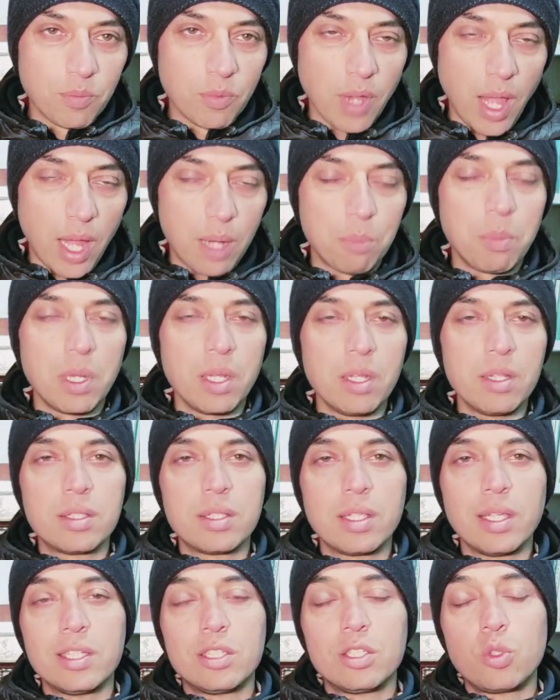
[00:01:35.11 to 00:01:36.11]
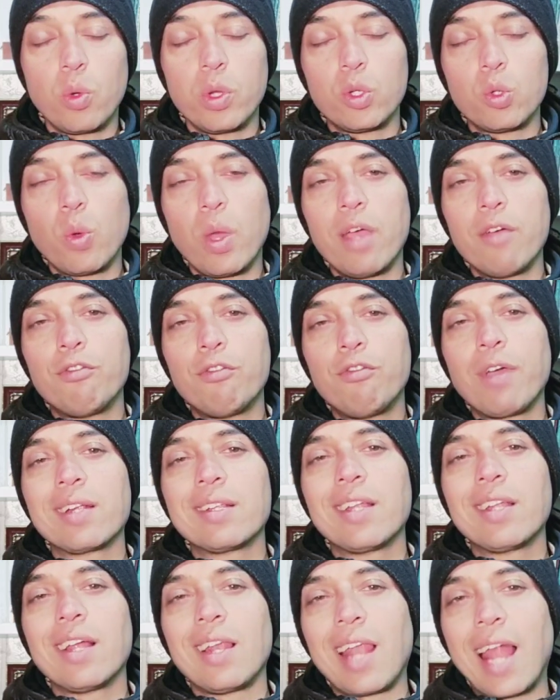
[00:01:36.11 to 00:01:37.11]
That means it's going to affect
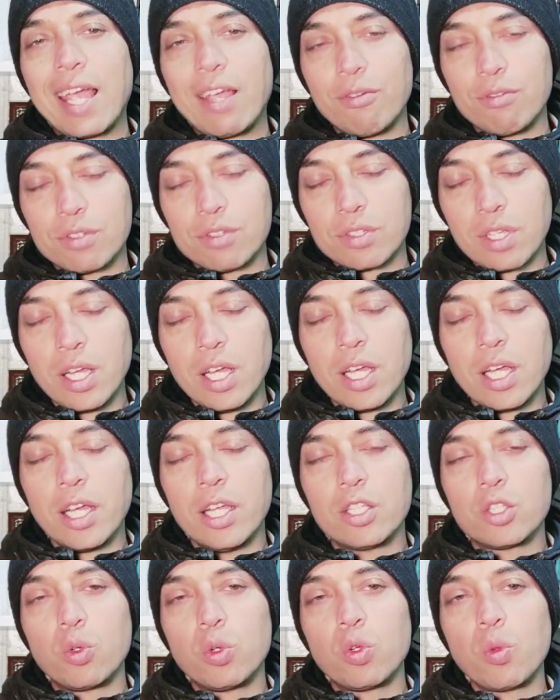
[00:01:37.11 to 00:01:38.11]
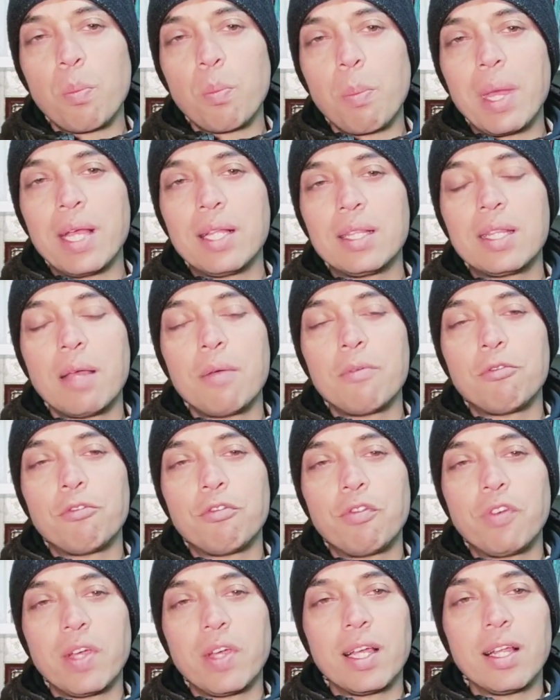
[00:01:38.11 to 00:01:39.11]
their lives. It's going to make them
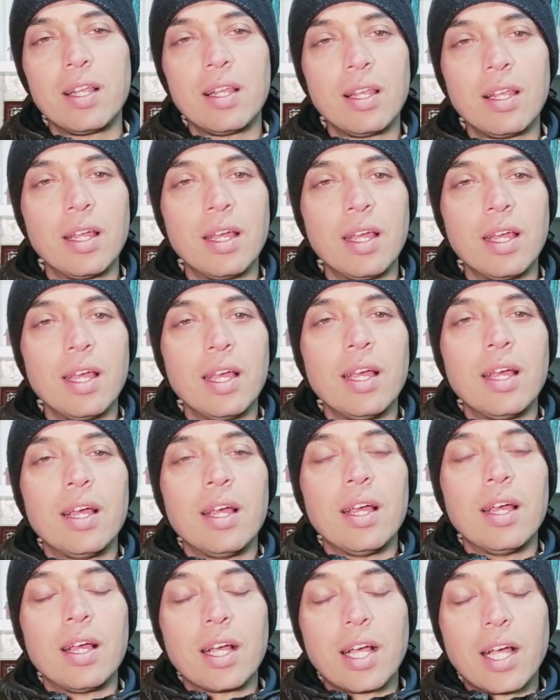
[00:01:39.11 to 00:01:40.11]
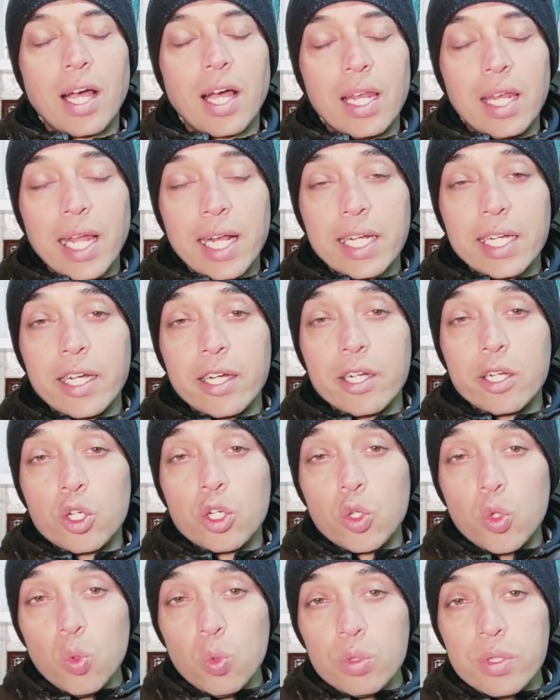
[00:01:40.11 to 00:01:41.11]
feel connected
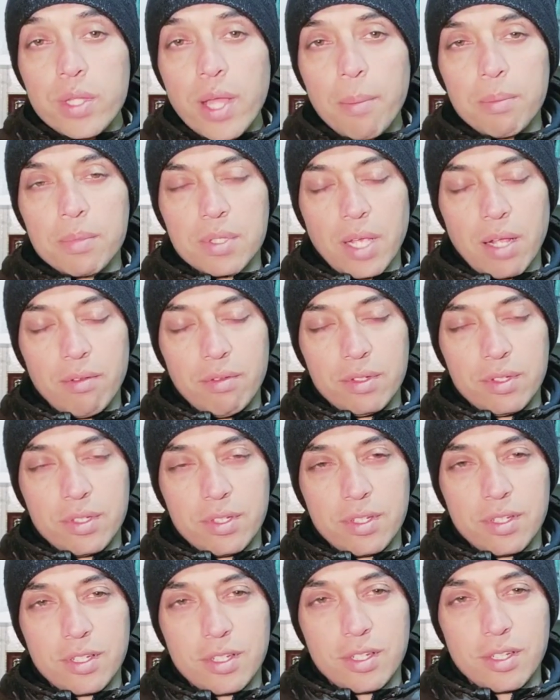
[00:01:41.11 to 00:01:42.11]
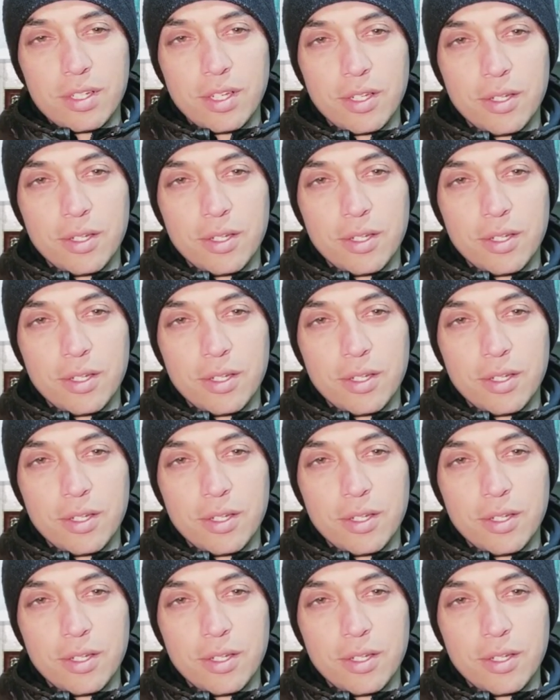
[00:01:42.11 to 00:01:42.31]
to themselves.